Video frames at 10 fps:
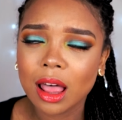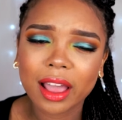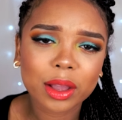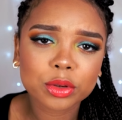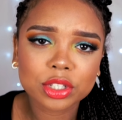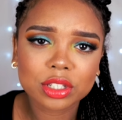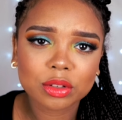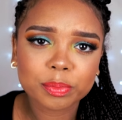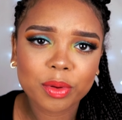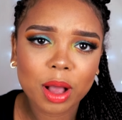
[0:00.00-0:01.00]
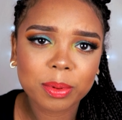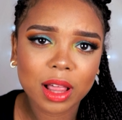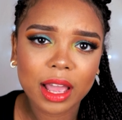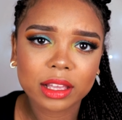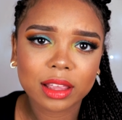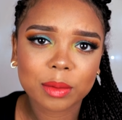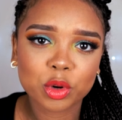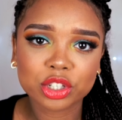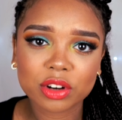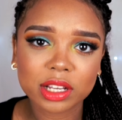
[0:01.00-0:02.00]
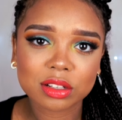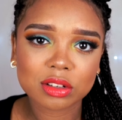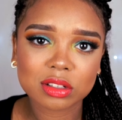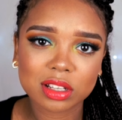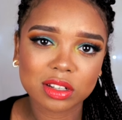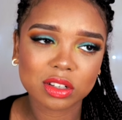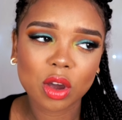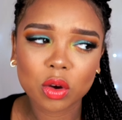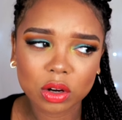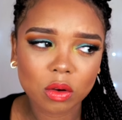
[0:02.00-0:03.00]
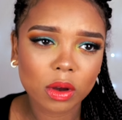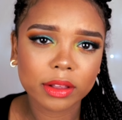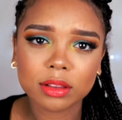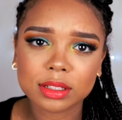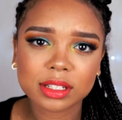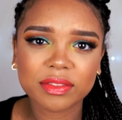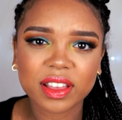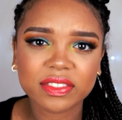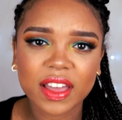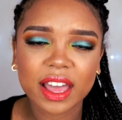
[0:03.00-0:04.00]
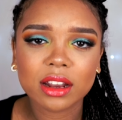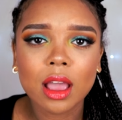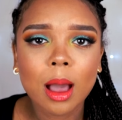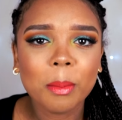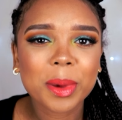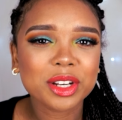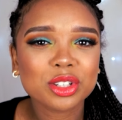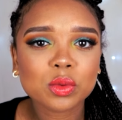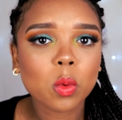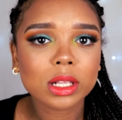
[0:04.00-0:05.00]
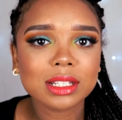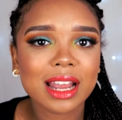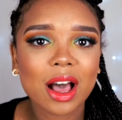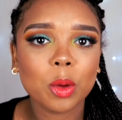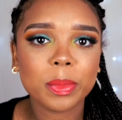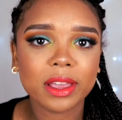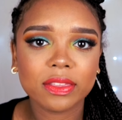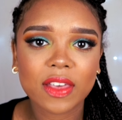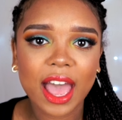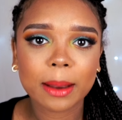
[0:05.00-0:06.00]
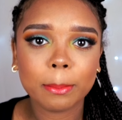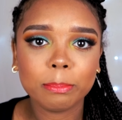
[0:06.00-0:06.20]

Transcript: Like I was still applying like moisturizers and coconut oil and stuff like that, but it just wasn't helping that